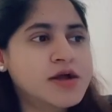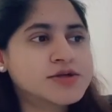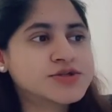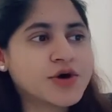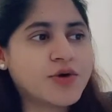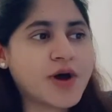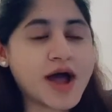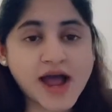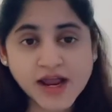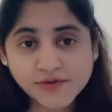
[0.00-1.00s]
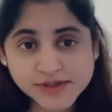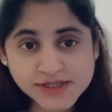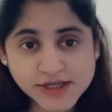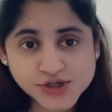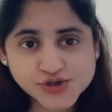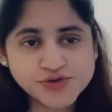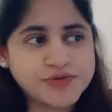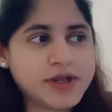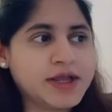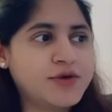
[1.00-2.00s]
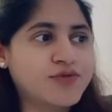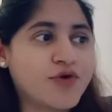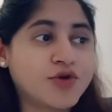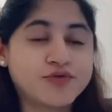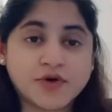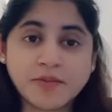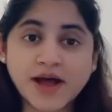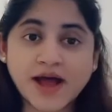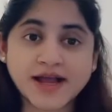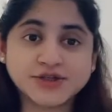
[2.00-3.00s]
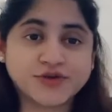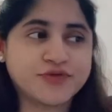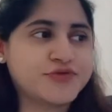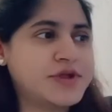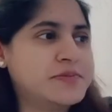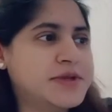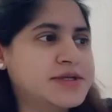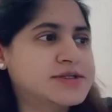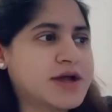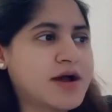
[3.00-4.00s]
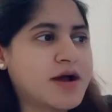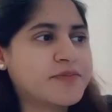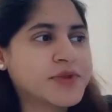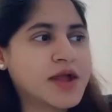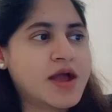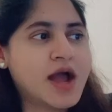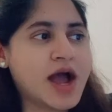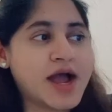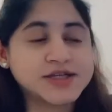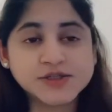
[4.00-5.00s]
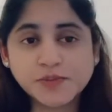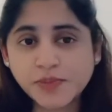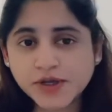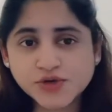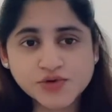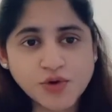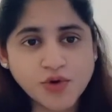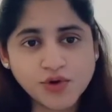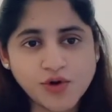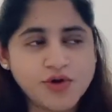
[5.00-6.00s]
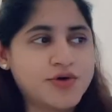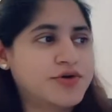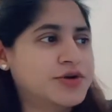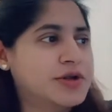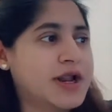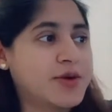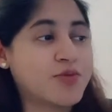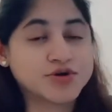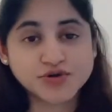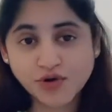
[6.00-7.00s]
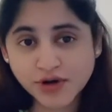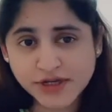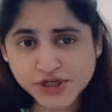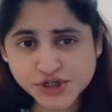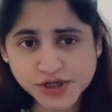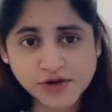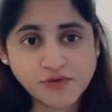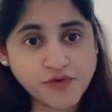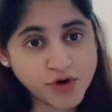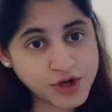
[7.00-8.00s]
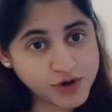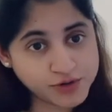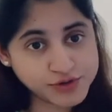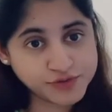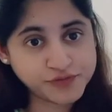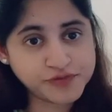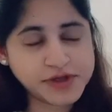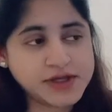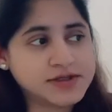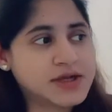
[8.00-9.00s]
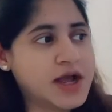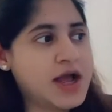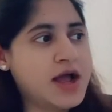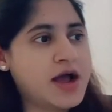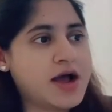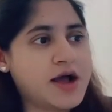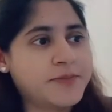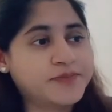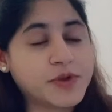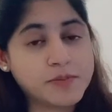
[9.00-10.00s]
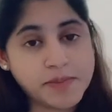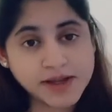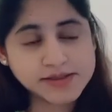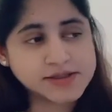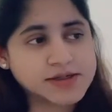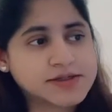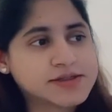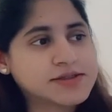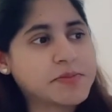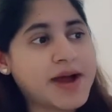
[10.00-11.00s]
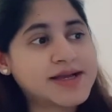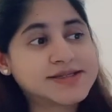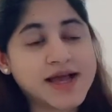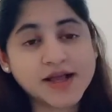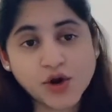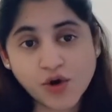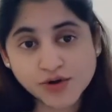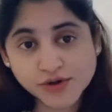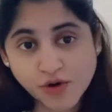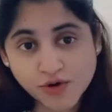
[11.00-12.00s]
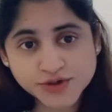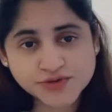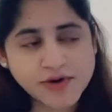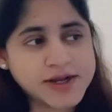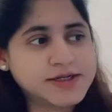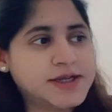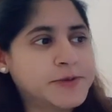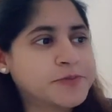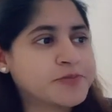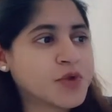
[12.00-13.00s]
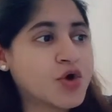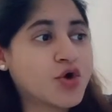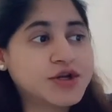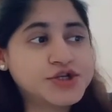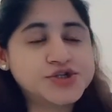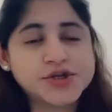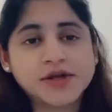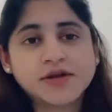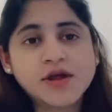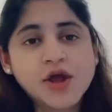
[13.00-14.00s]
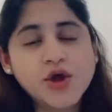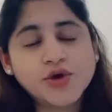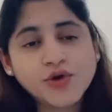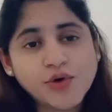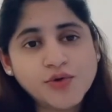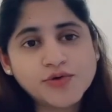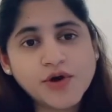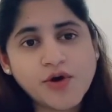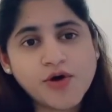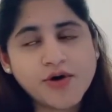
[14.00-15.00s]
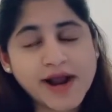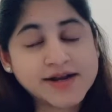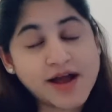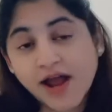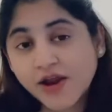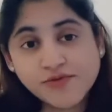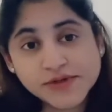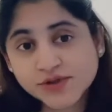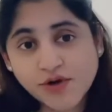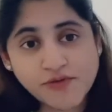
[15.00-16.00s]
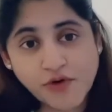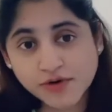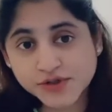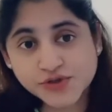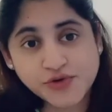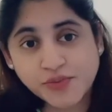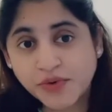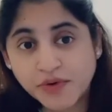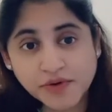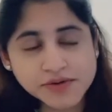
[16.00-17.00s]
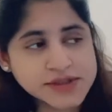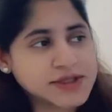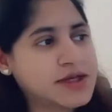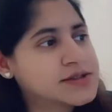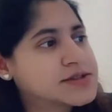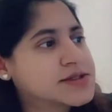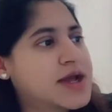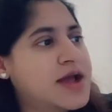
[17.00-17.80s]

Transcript: So high risk injury, fall from a height of 3 meters, high speed roll on, like motor collision, falling onto feet, buttocks, bicycle horse riding collision, known or at high risk of osteoporosis,